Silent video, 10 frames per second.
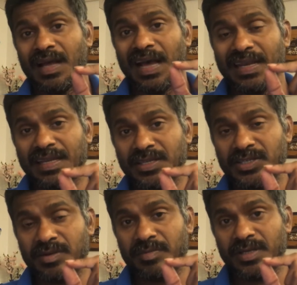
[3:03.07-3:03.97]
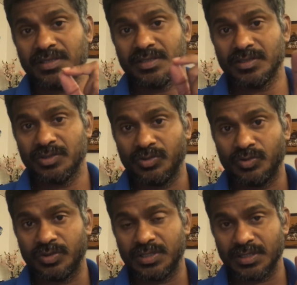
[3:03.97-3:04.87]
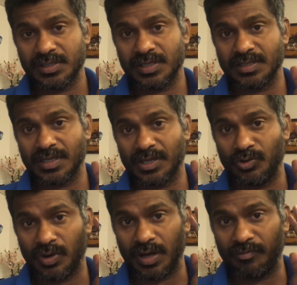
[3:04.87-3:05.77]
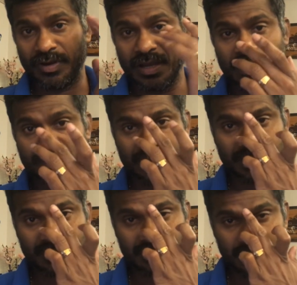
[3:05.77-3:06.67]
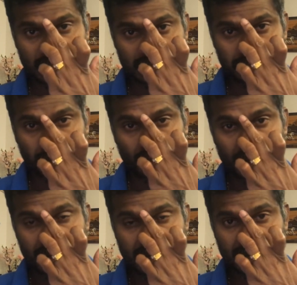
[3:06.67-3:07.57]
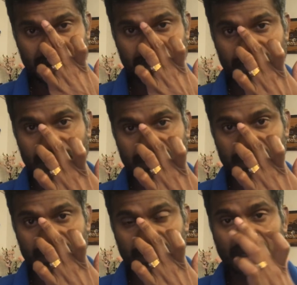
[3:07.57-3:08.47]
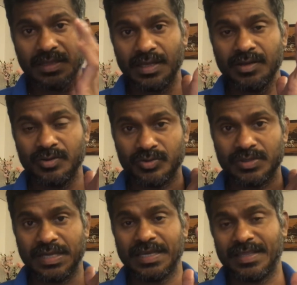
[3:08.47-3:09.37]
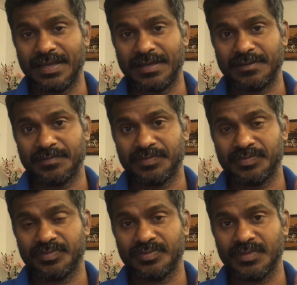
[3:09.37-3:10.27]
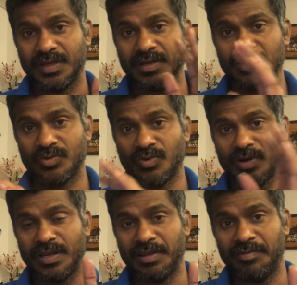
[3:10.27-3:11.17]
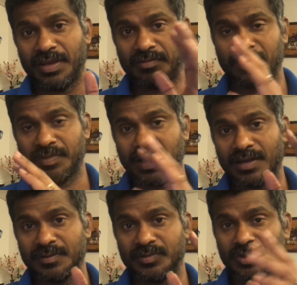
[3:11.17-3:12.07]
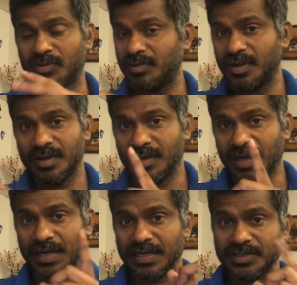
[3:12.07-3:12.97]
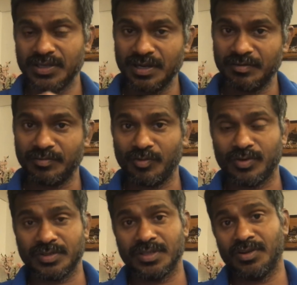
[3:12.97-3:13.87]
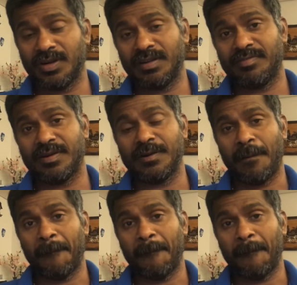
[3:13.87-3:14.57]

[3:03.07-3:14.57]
attention means you just let's say you are aware of this point and then you stay there yeah do not deviate from that so attention and focusing are different